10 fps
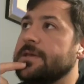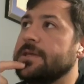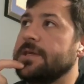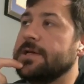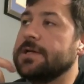
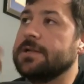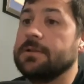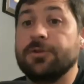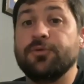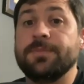got a
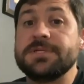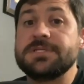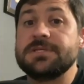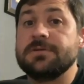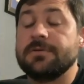little
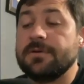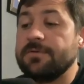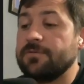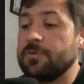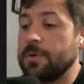busy
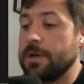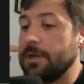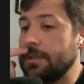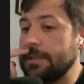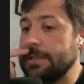for a
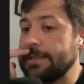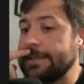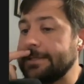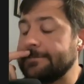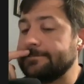while
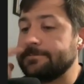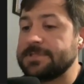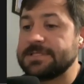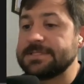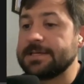
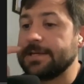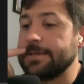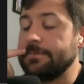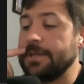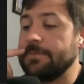since I
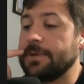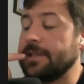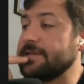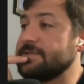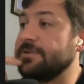made my
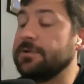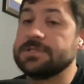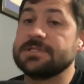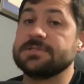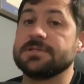last video, and
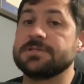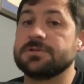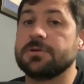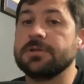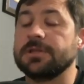since I
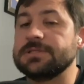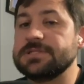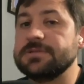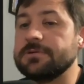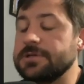started that
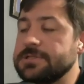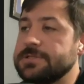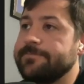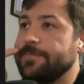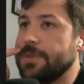series,
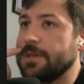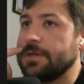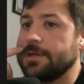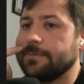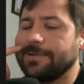
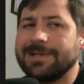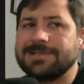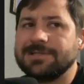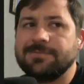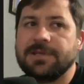I
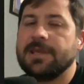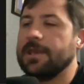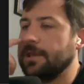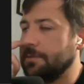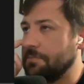actually
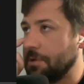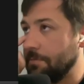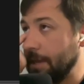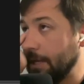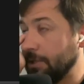became a
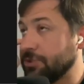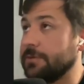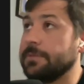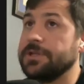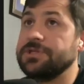manager at
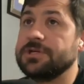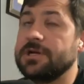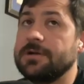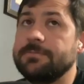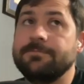my
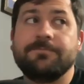job,